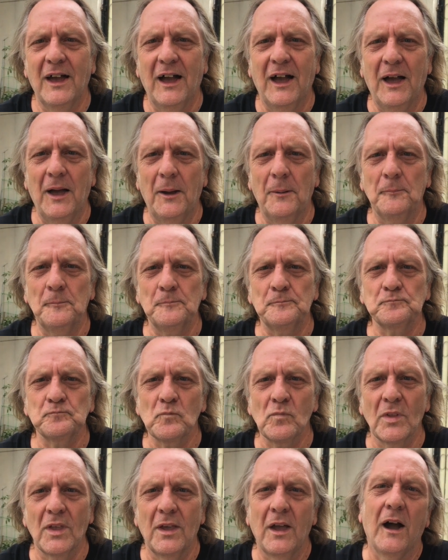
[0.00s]
Um,
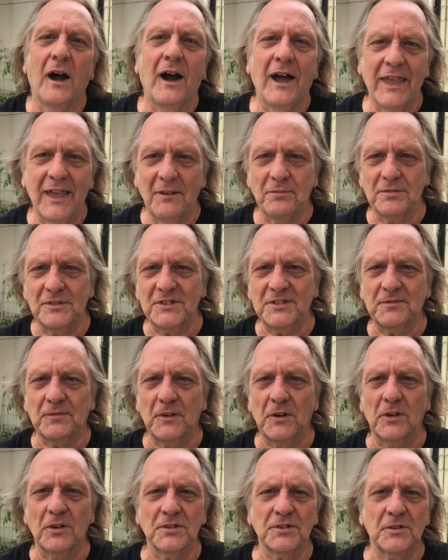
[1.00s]
I have this
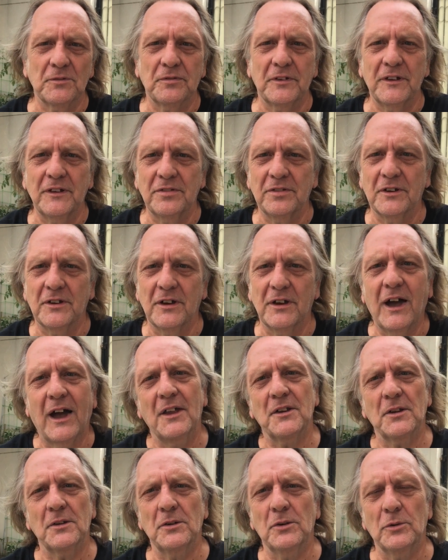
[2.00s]
philosophy that
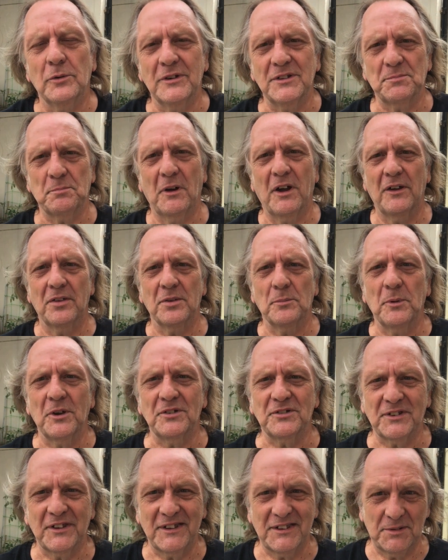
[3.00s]
I don't always buy the
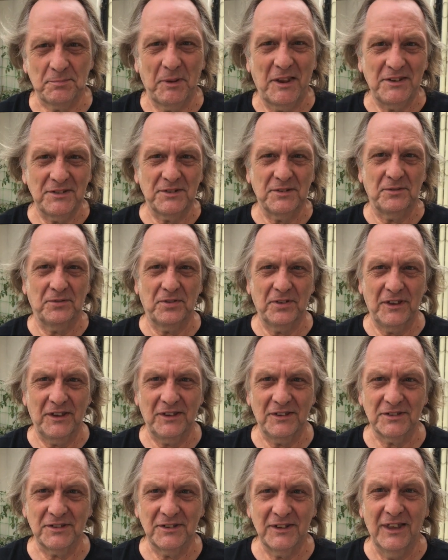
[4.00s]
most expensive
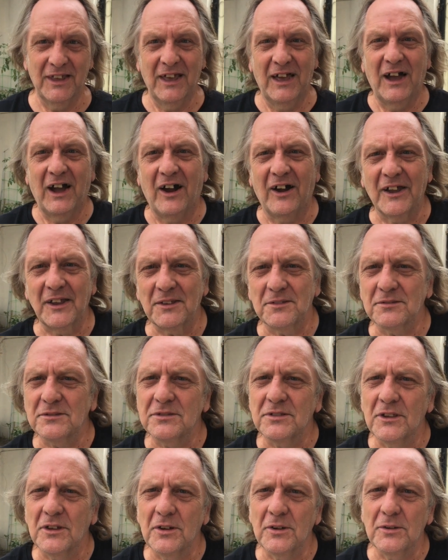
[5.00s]
things. I
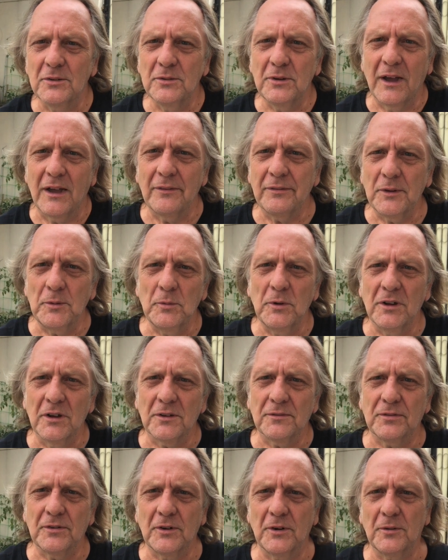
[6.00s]
know, having
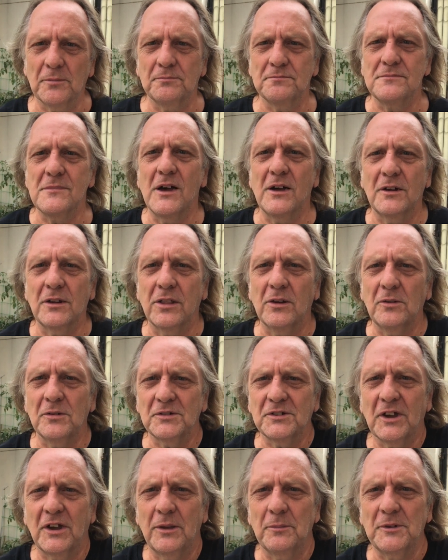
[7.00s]
worked for a, a long
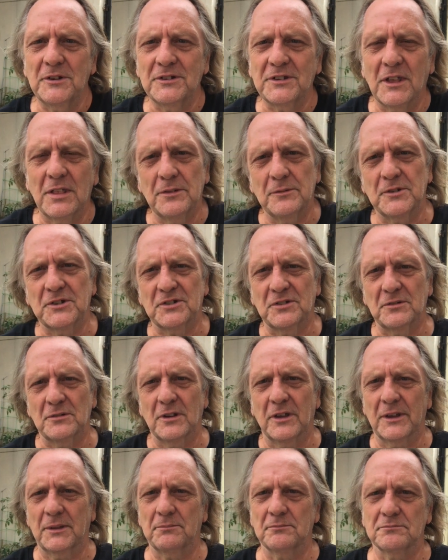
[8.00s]
time in television,
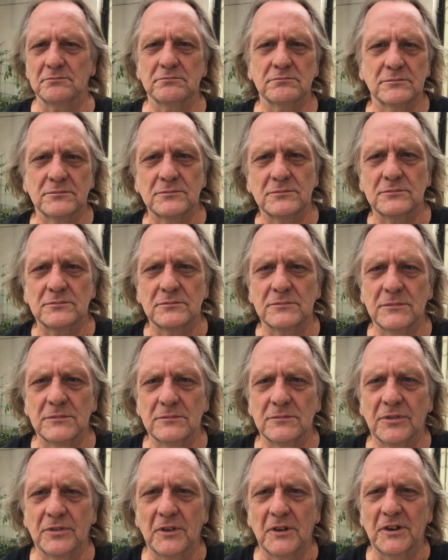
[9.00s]
like
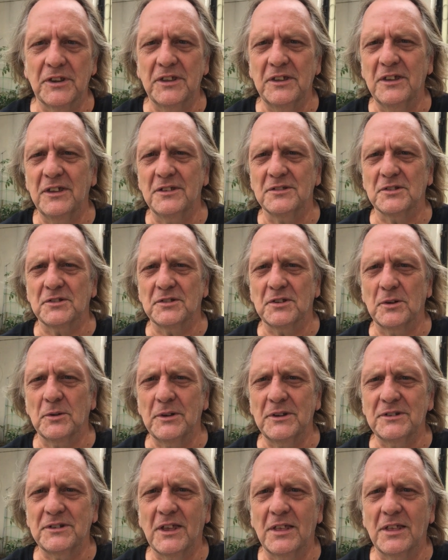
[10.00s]
30 years or so in